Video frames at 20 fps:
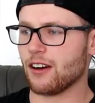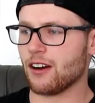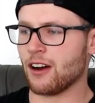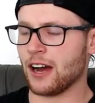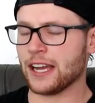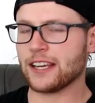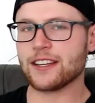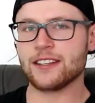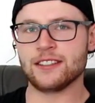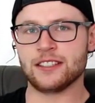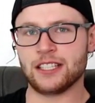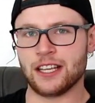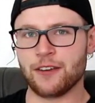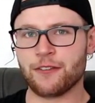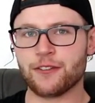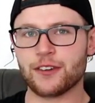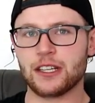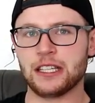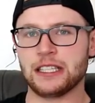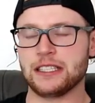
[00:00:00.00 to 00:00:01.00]
I can
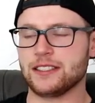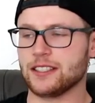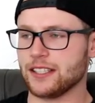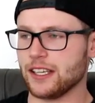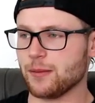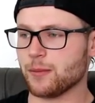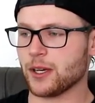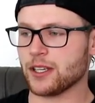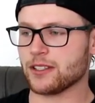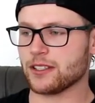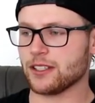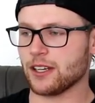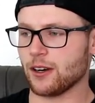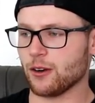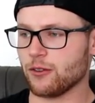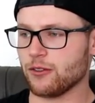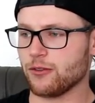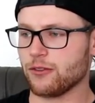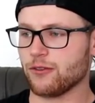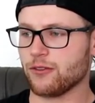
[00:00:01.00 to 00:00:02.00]
definitely see
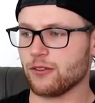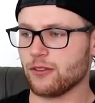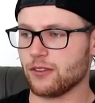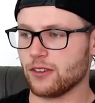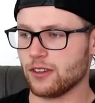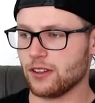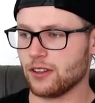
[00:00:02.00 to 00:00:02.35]
myself